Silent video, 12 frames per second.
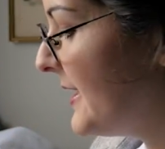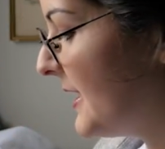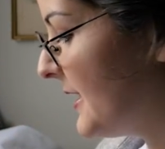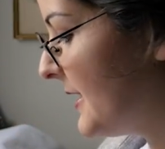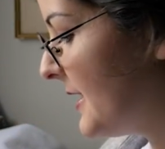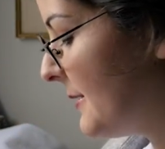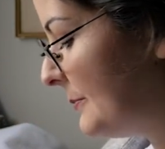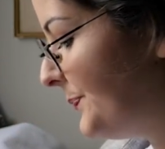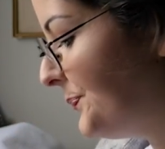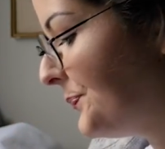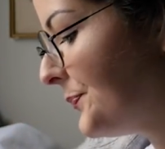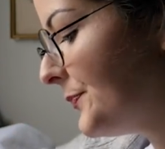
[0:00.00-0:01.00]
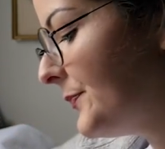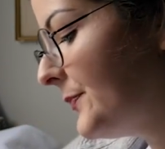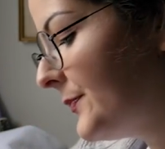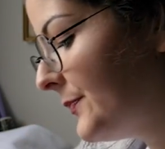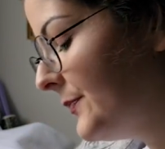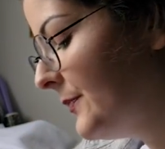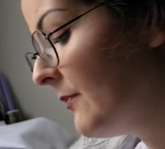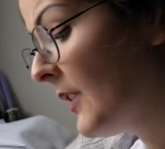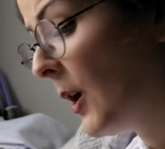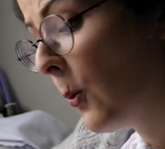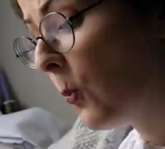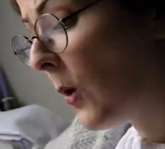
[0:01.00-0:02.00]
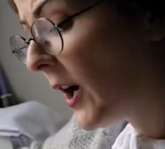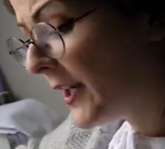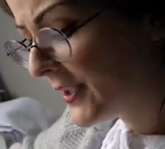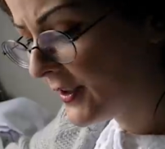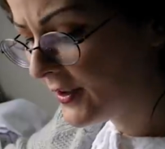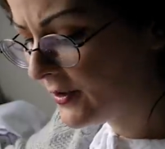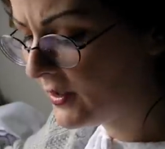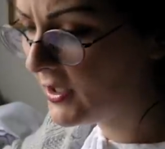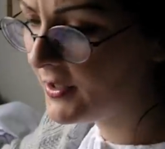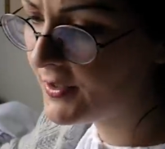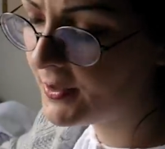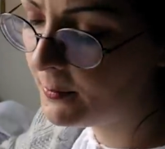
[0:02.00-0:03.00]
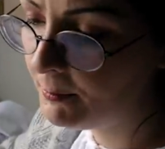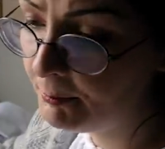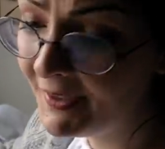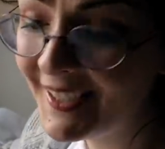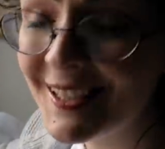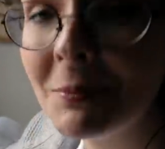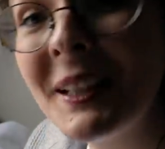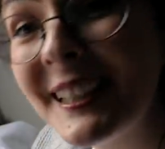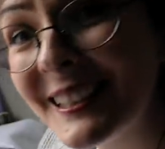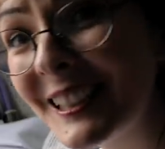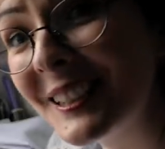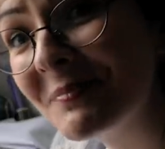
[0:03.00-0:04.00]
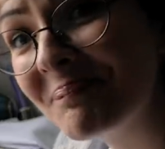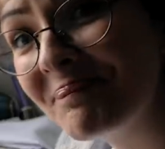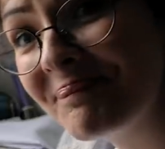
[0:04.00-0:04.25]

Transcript: didn't. Why, you ask? Because I'm lazy.